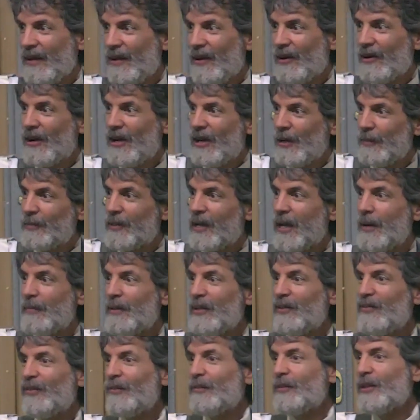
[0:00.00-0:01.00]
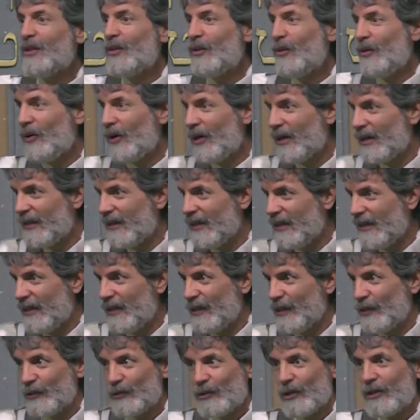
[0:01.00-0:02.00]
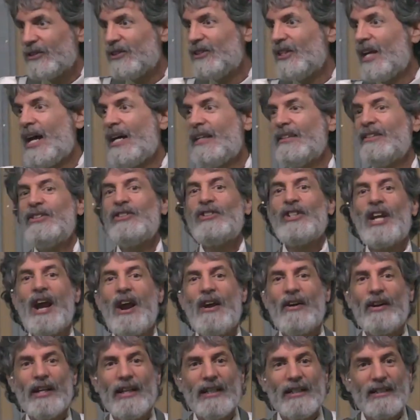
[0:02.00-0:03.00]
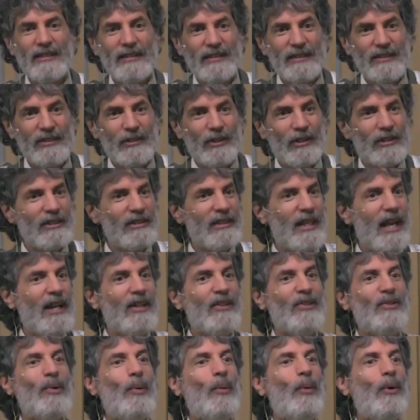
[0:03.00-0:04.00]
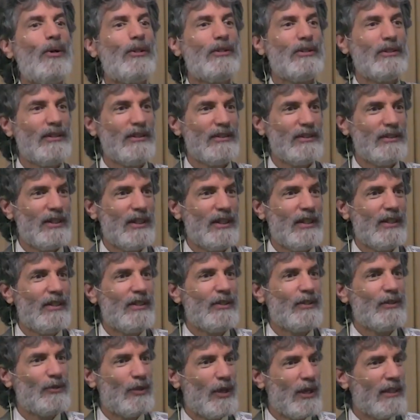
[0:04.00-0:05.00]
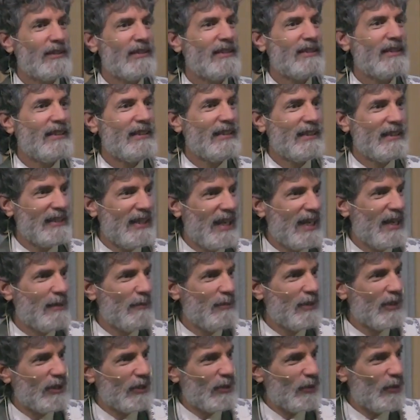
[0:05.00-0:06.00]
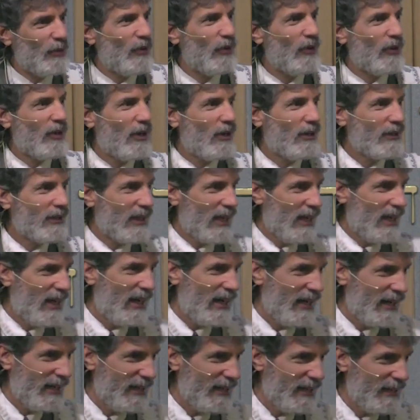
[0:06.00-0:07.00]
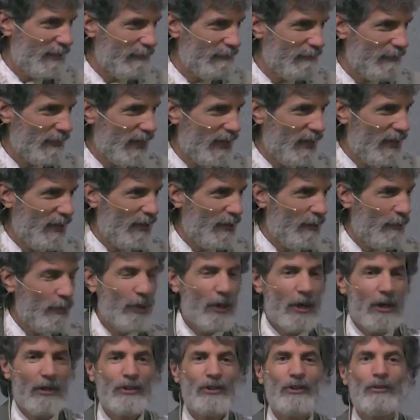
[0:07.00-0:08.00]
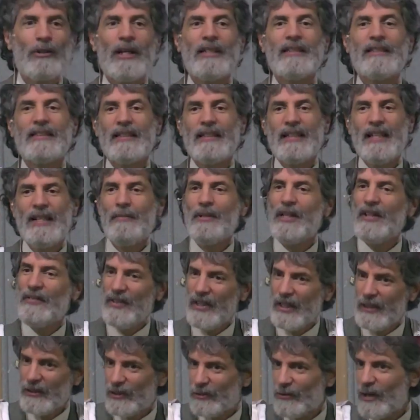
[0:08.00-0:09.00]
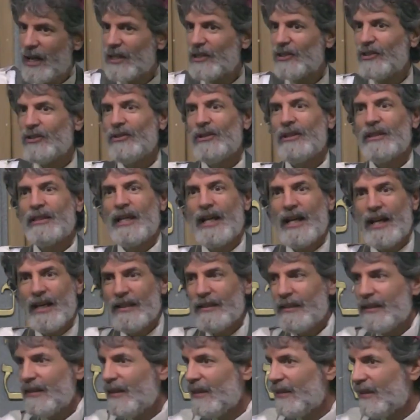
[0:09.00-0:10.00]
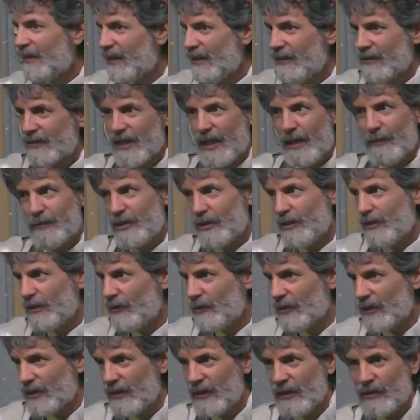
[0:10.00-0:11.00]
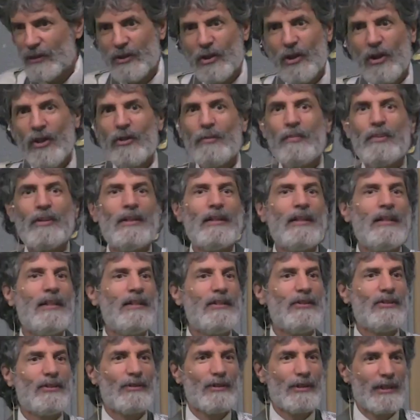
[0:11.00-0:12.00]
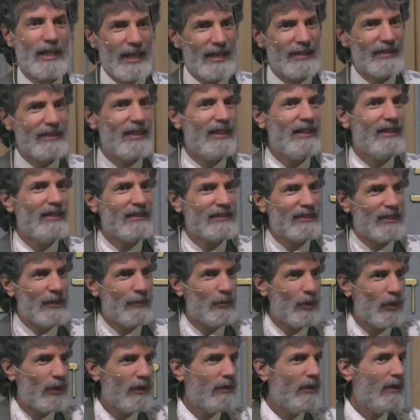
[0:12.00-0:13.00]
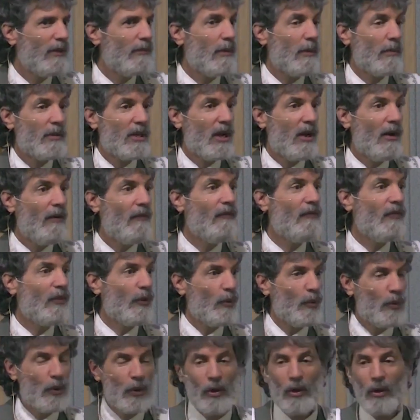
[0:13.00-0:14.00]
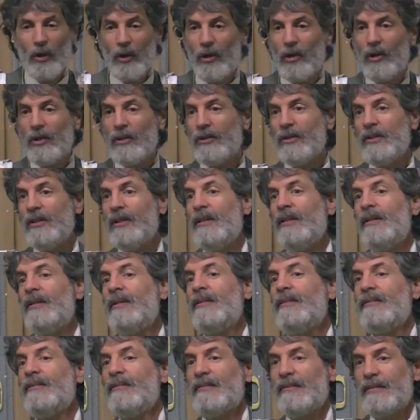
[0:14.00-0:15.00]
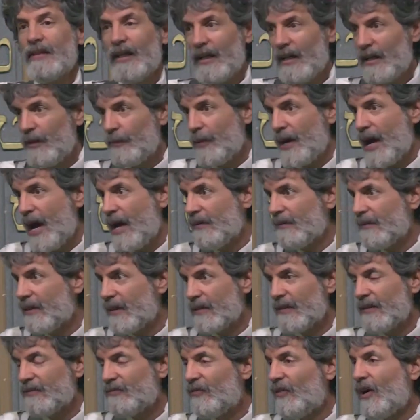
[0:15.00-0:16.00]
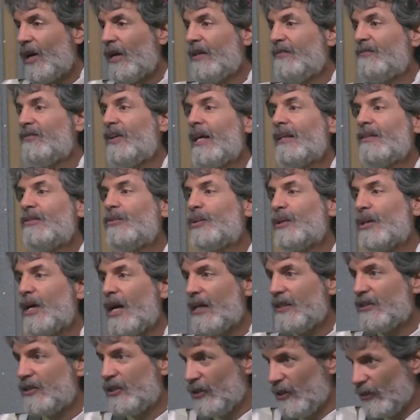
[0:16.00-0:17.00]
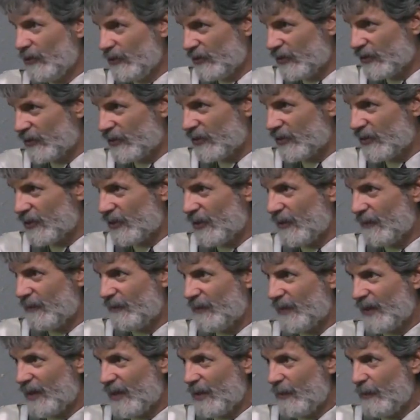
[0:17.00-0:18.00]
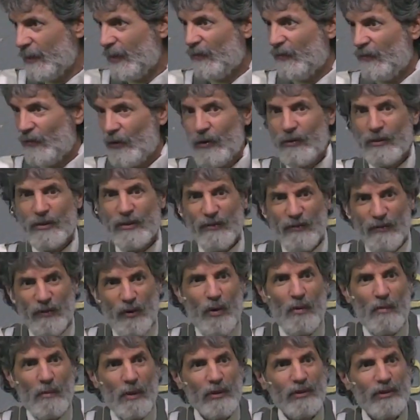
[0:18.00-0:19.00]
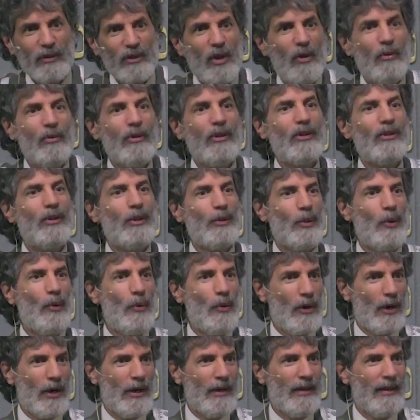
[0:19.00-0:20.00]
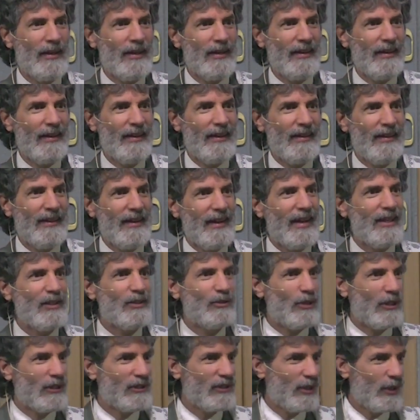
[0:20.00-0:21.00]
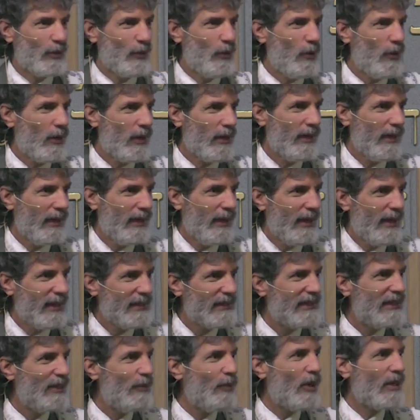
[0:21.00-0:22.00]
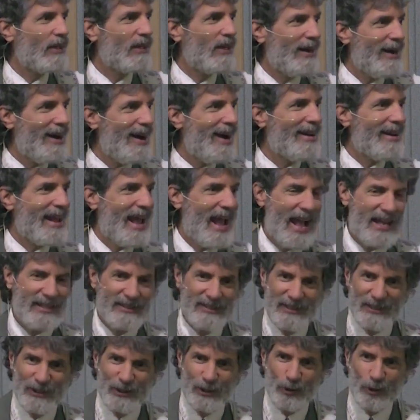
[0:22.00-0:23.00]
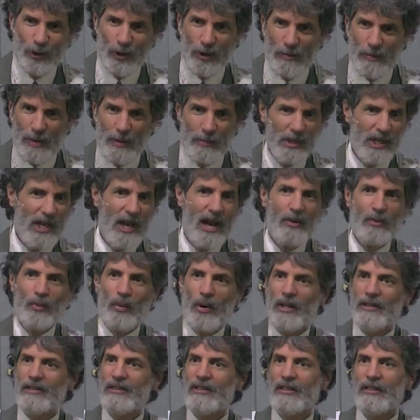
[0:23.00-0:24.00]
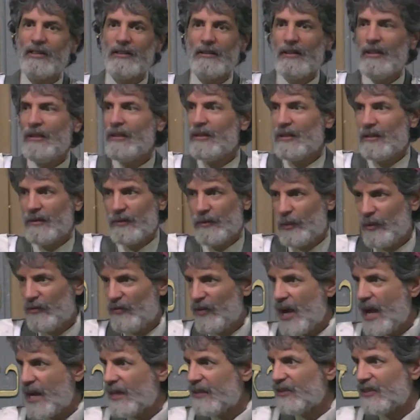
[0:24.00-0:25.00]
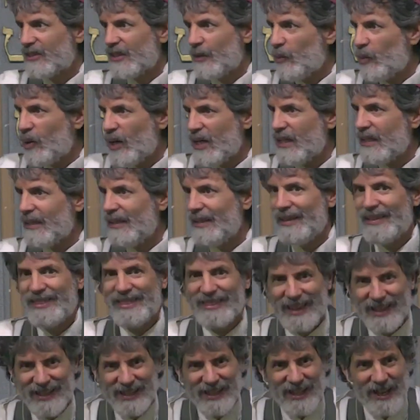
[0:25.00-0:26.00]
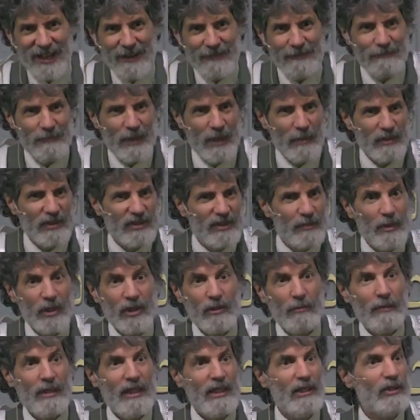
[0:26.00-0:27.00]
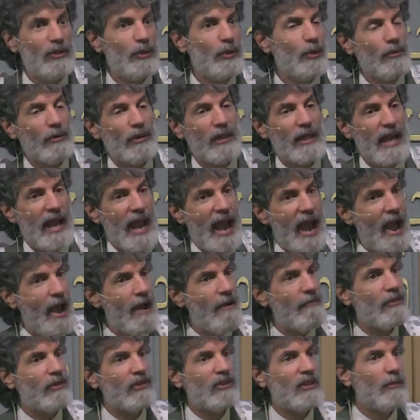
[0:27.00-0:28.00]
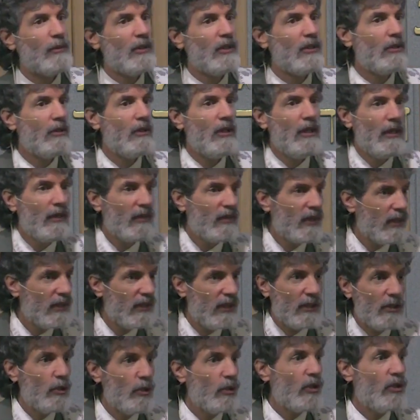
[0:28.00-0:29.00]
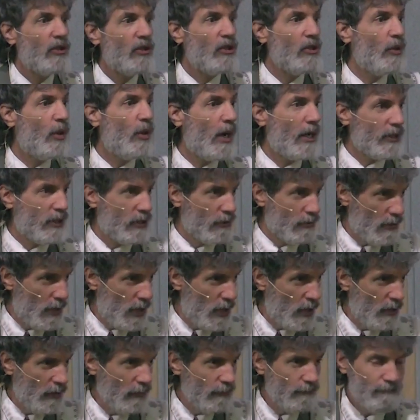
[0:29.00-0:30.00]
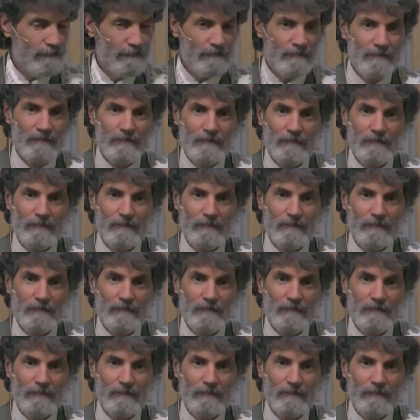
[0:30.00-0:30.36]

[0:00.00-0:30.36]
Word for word: Our help cometh from the Lord. Trust not in chariots, trust not in horses, trust in the name of the Lord our God. Put our trust in Him. And if He directs you again, you know, times you would need to call the police or again, someone maybe of the world, to help out, then fine if that's what God uses. But first and foremost, go to the Lord and trust the Lord and see what God has in store. Maybe God wants to provide in some way you didn't think of, maybe some other means you already have, or some other thing that you can do on your own.